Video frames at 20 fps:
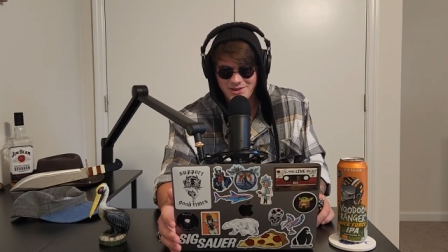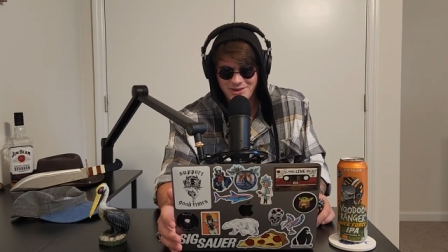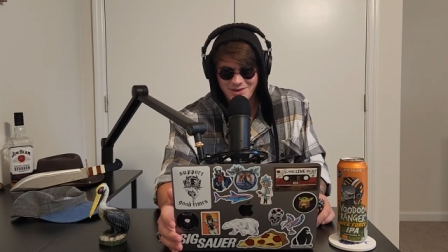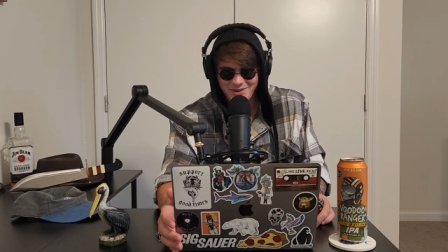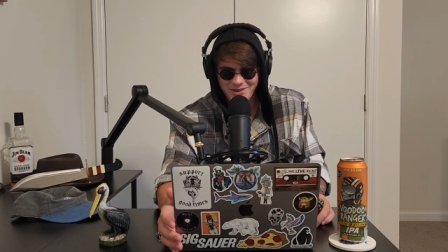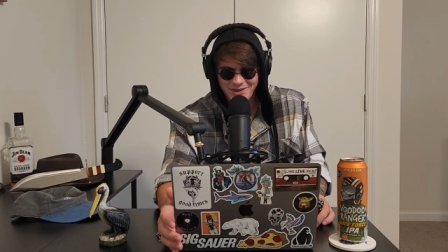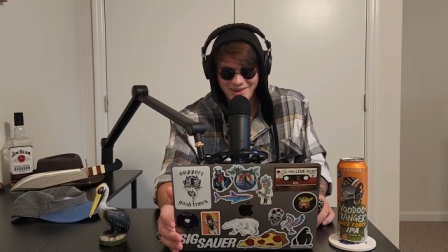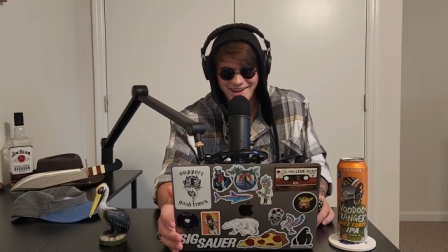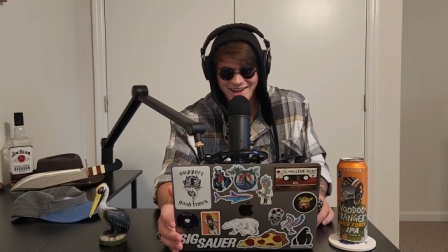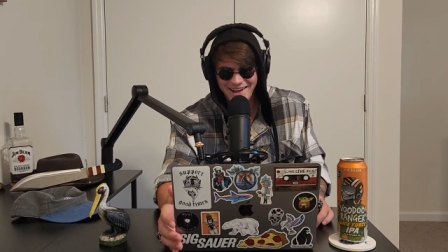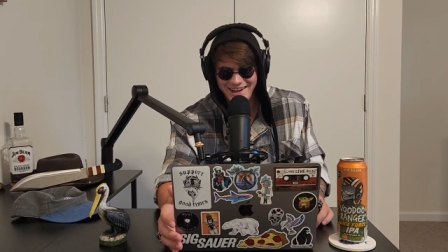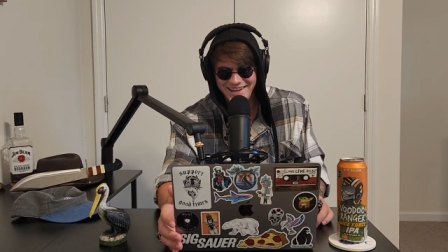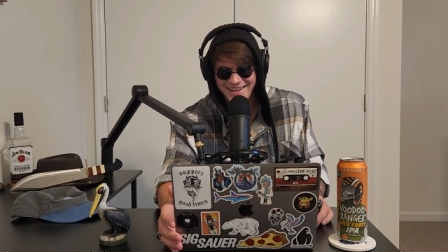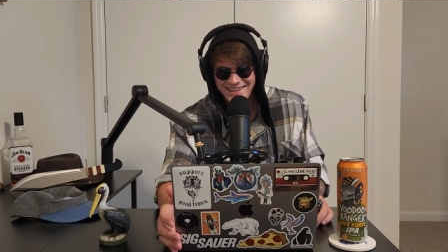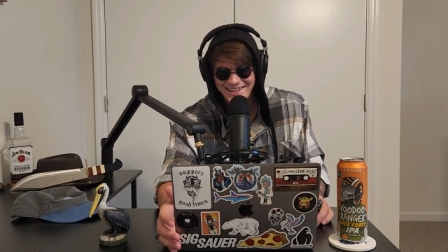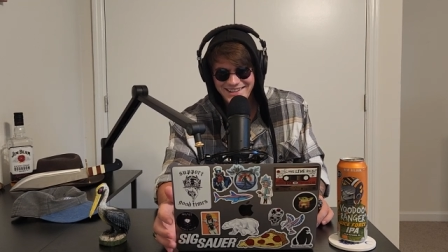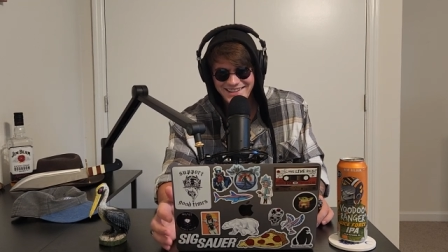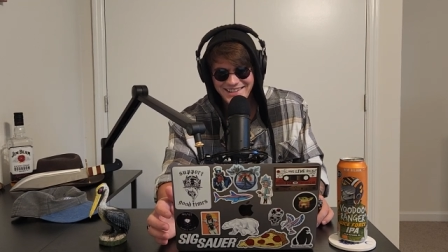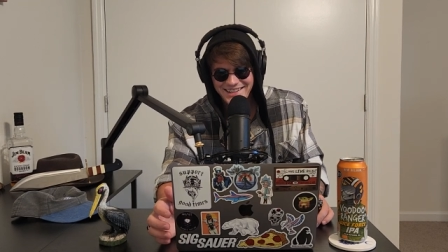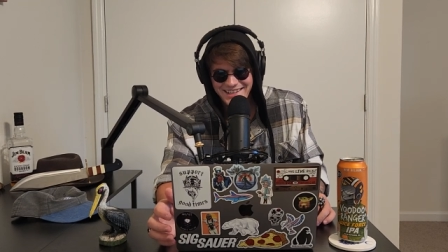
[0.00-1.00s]

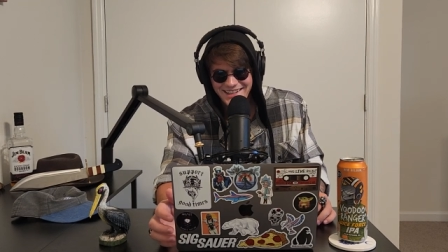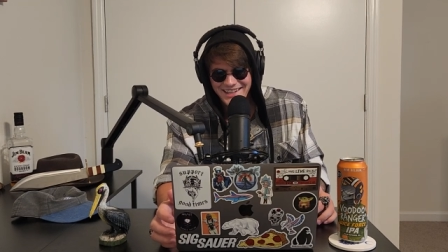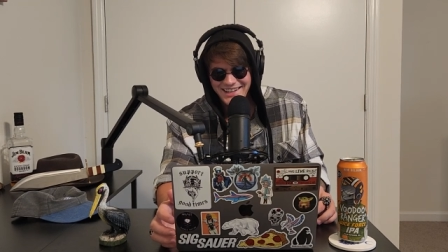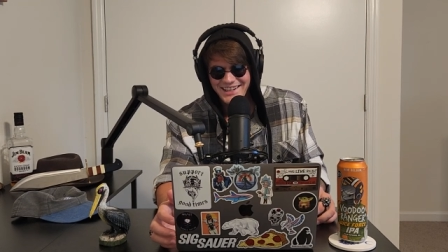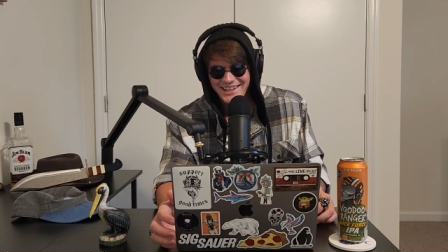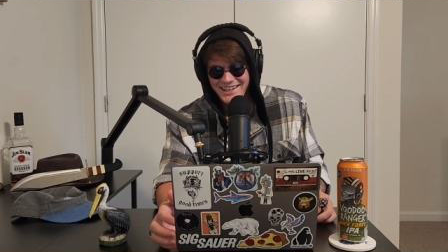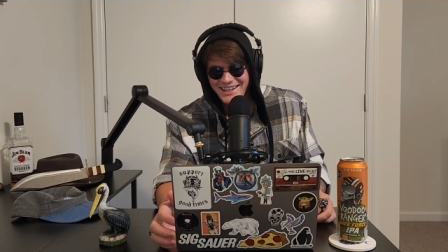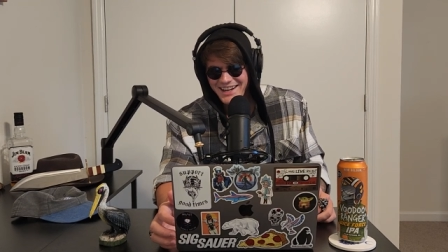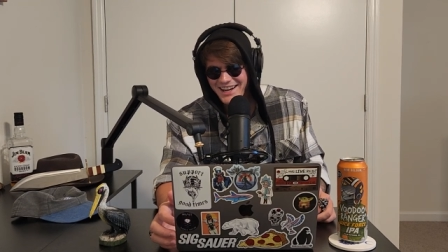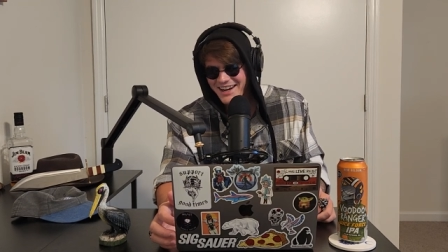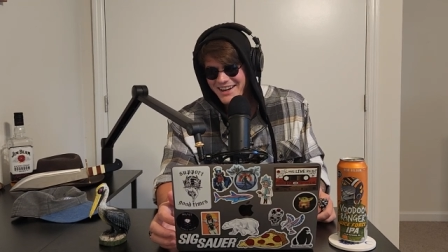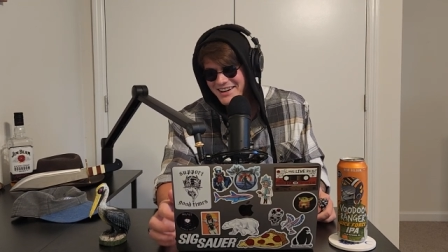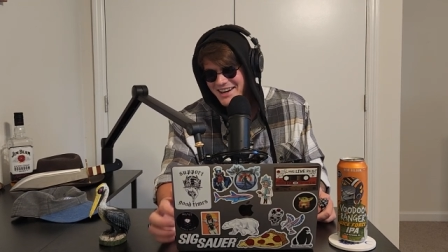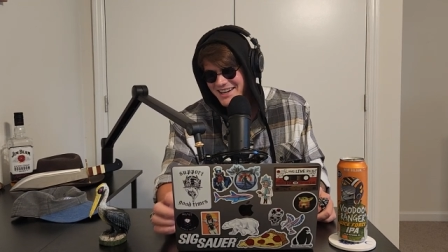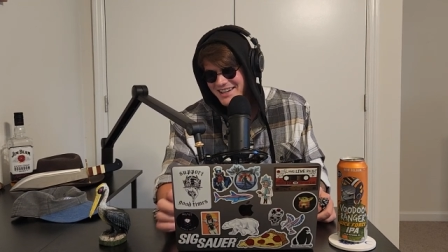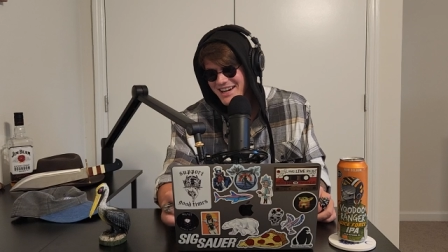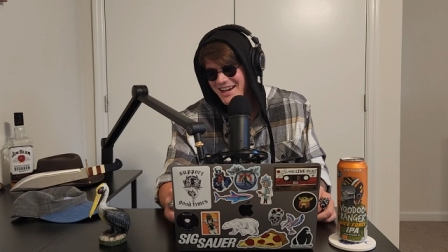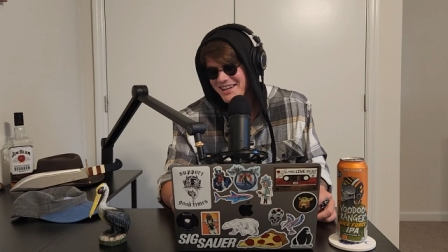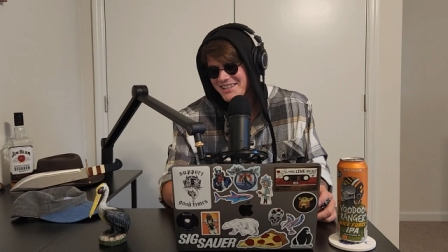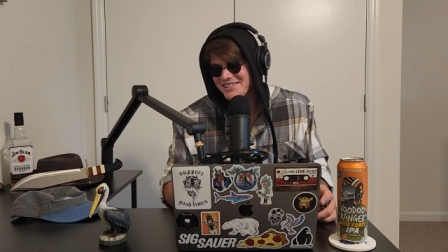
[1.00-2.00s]
way. All
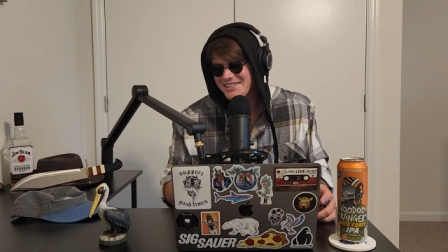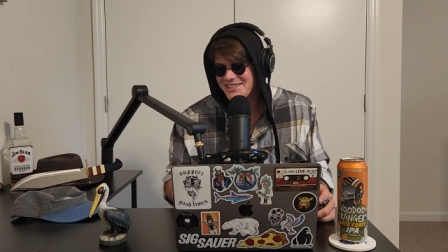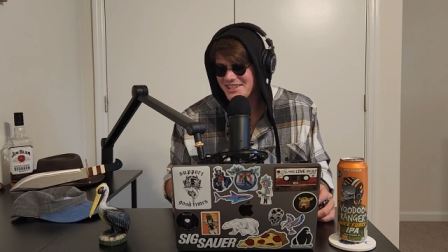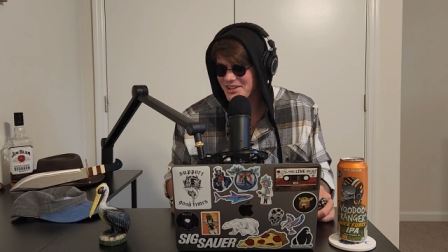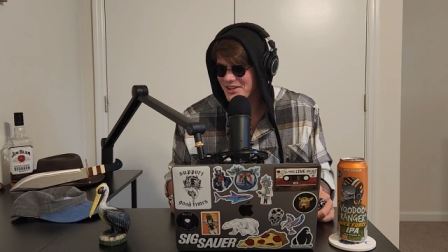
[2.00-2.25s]
right, guys.